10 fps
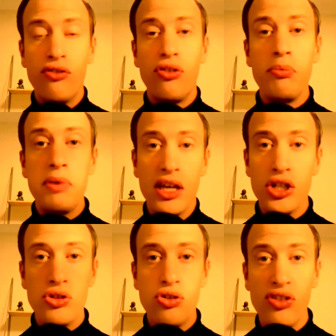for me in
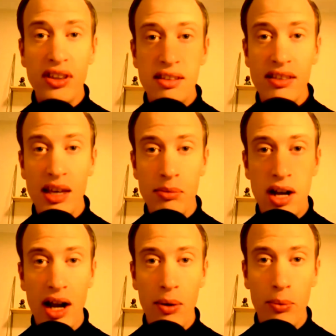choosing the team that
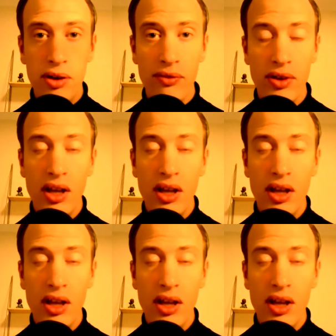I'm with.